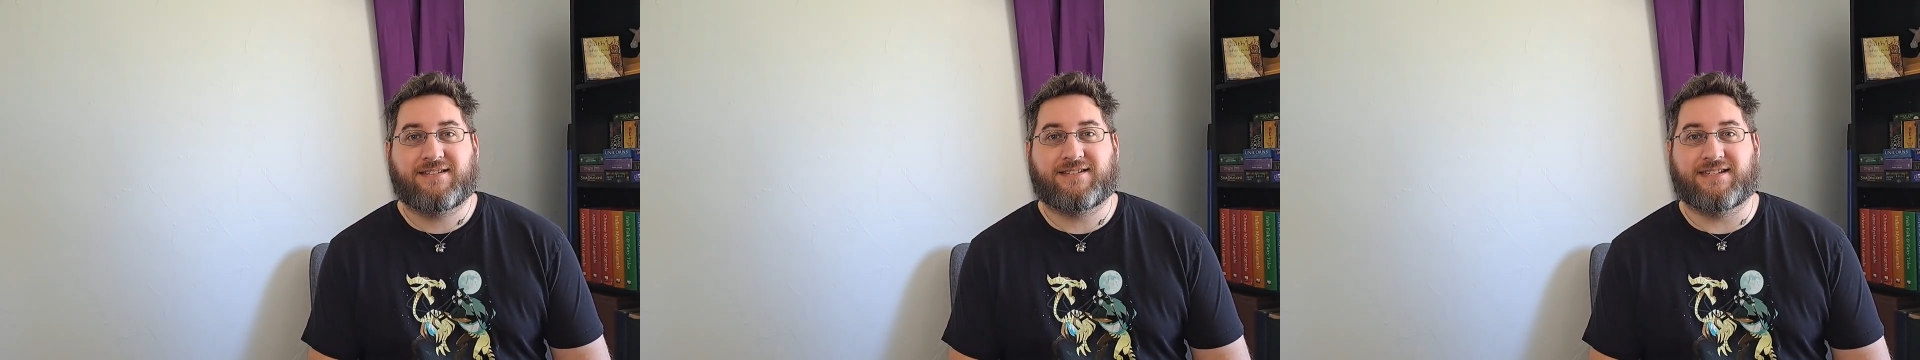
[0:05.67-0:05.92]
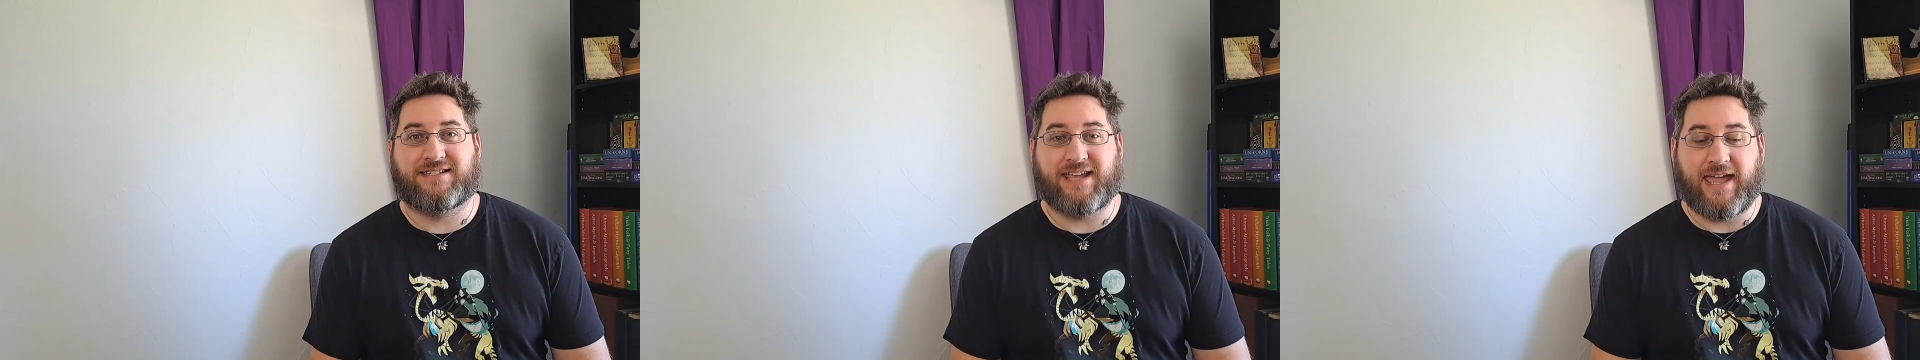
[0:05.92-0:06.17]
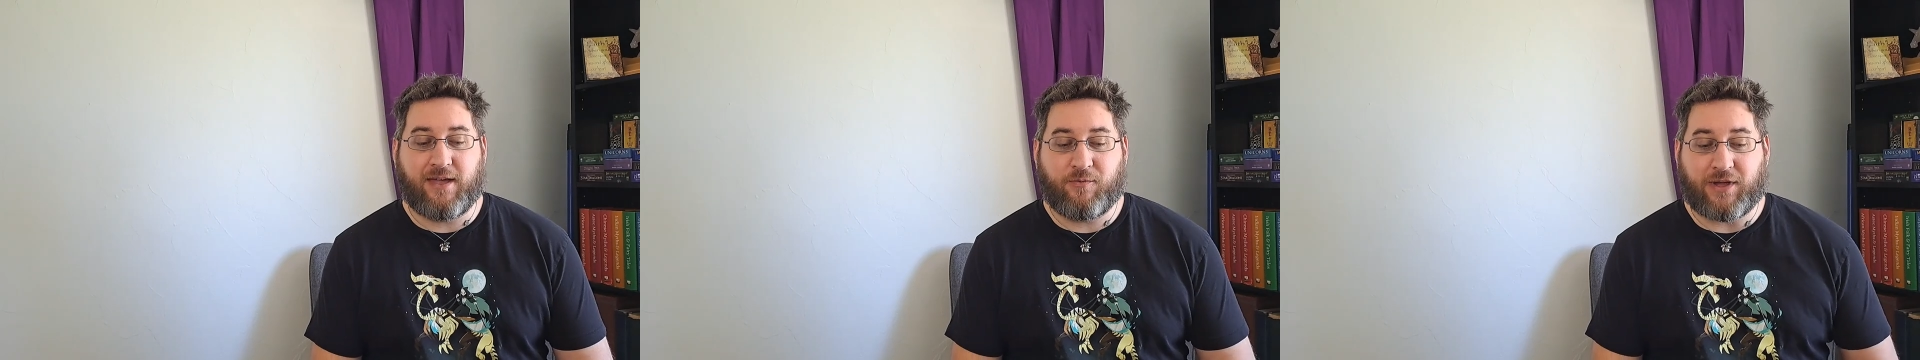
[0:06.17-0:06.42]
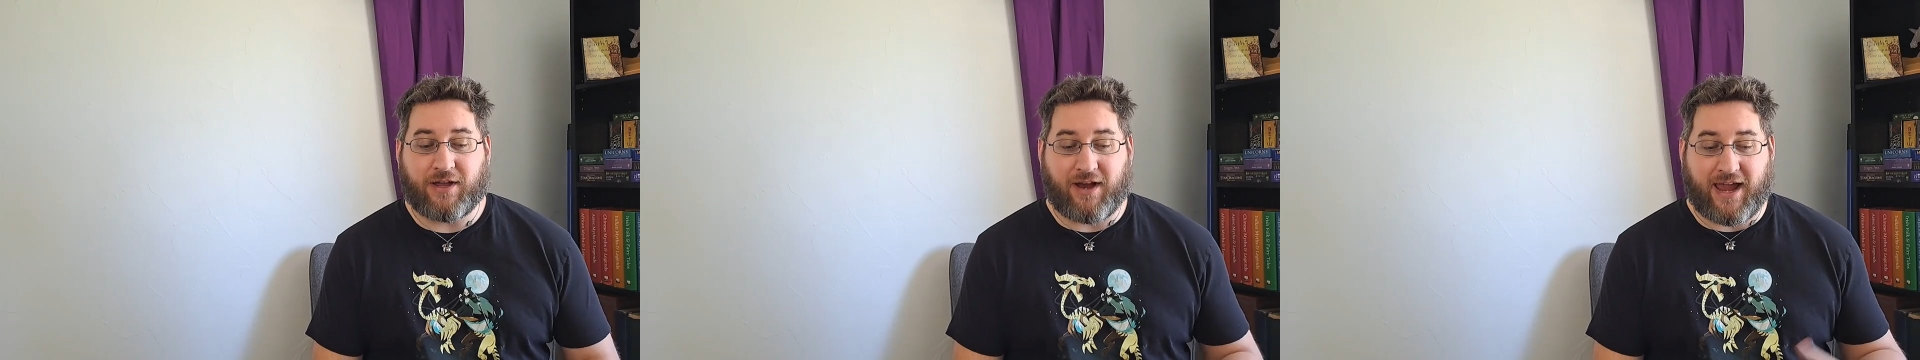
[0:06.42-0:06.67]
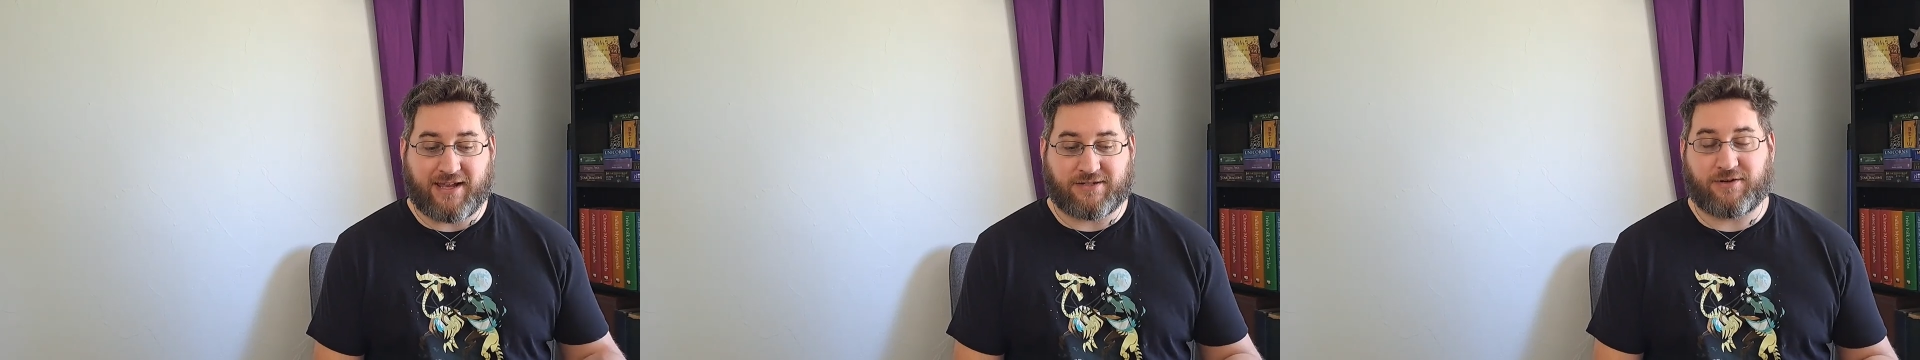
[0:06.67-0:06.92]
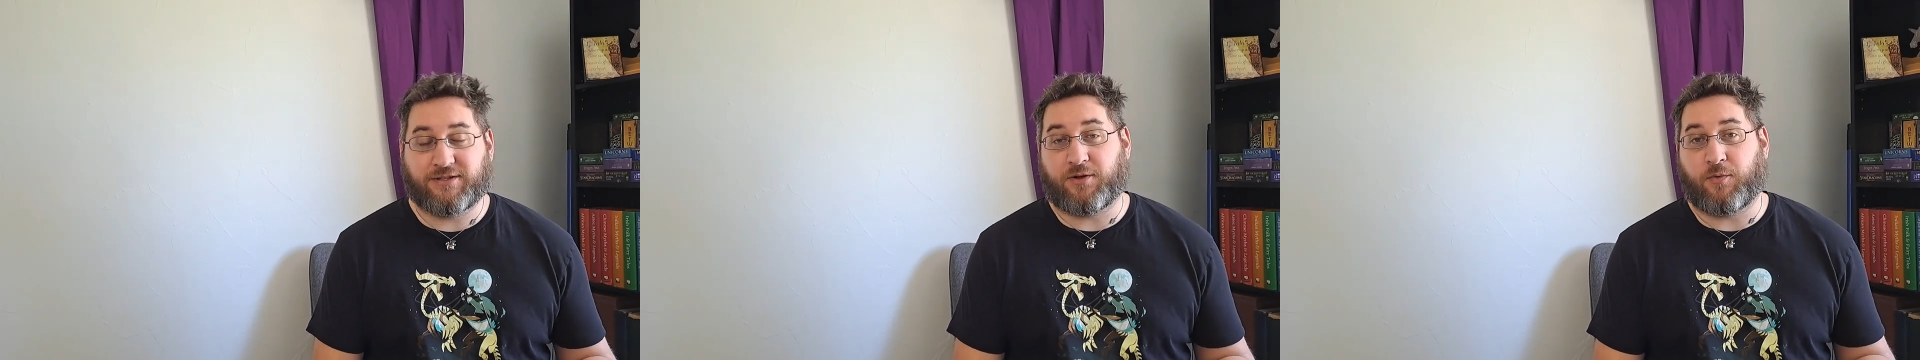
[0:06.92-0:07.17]
Today we are
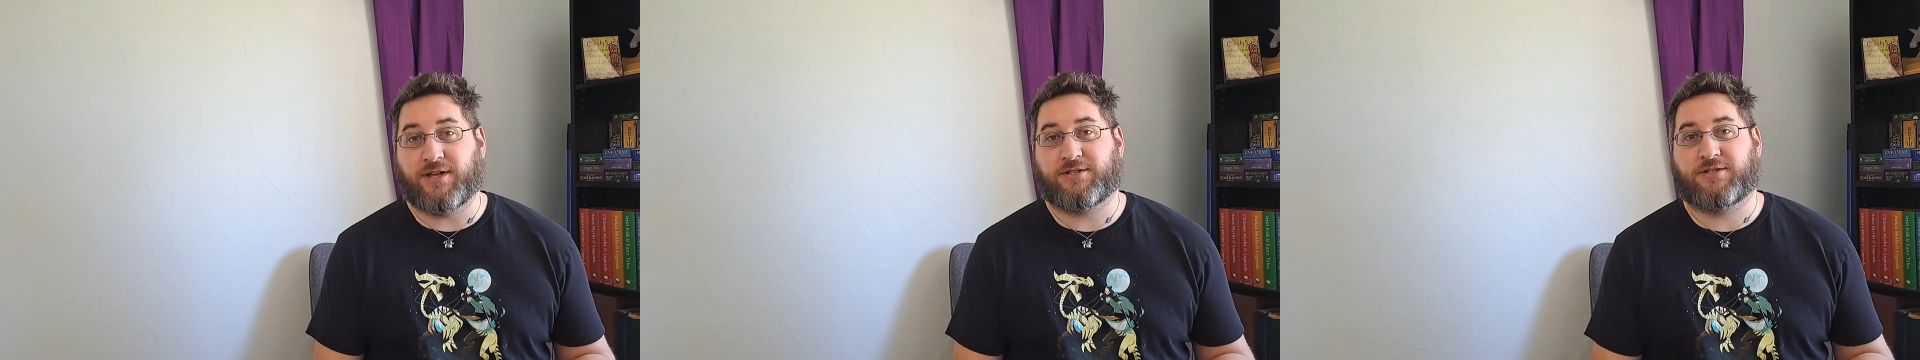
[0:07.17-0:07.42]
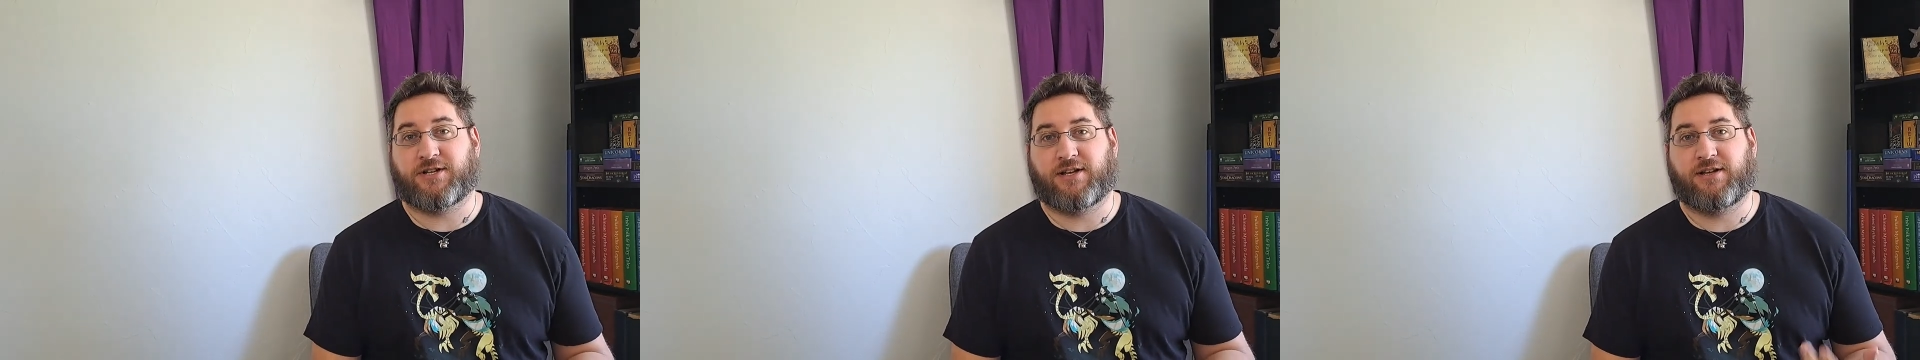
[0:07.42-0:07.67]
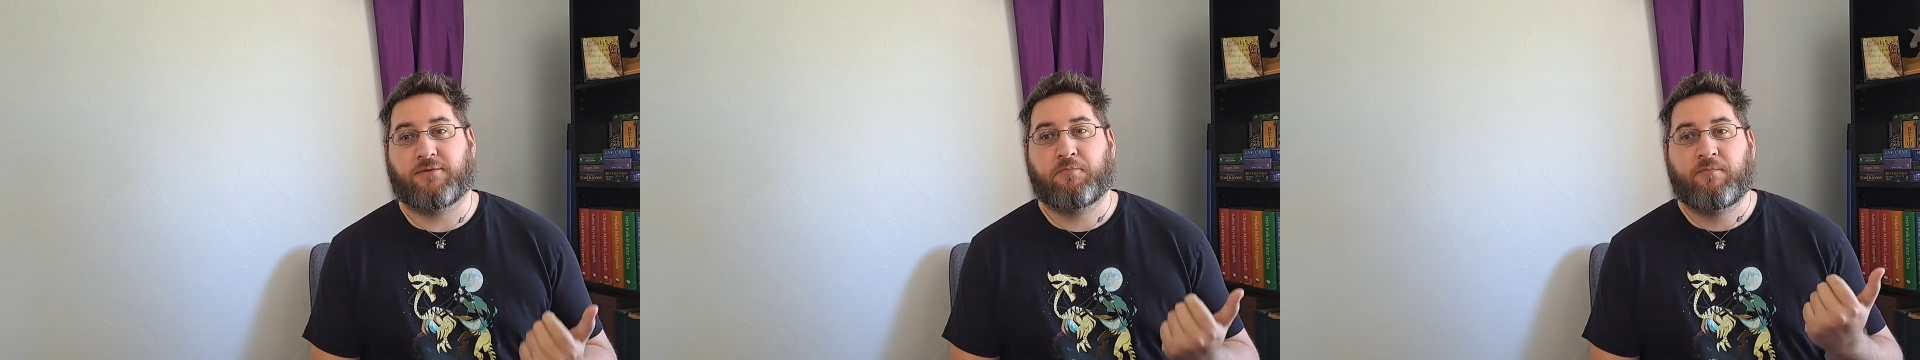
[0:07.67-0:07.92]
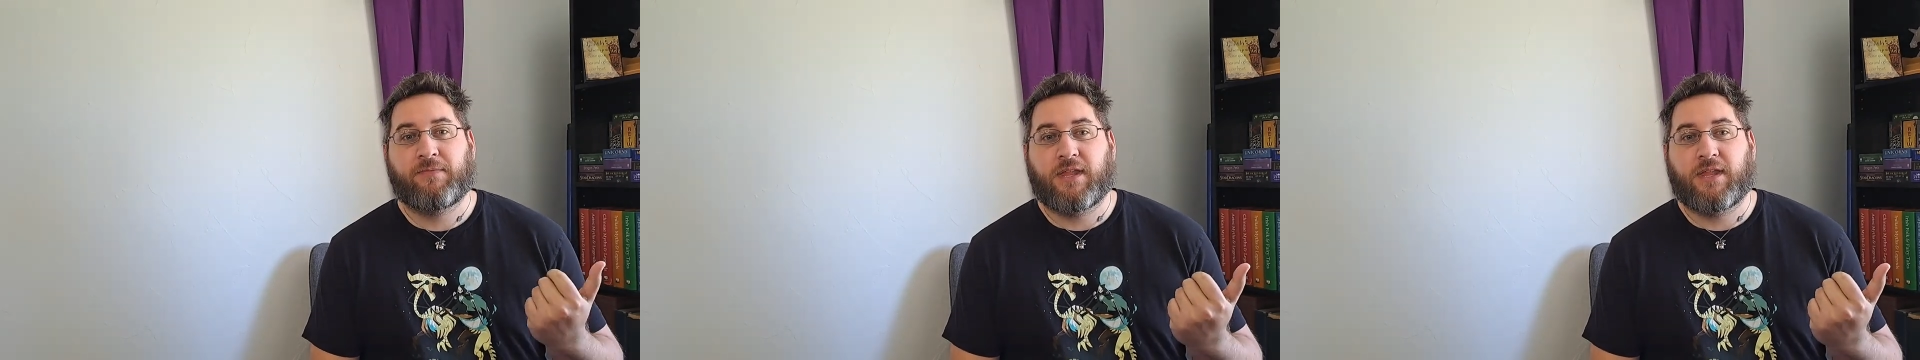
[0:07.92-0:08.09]
answering the question,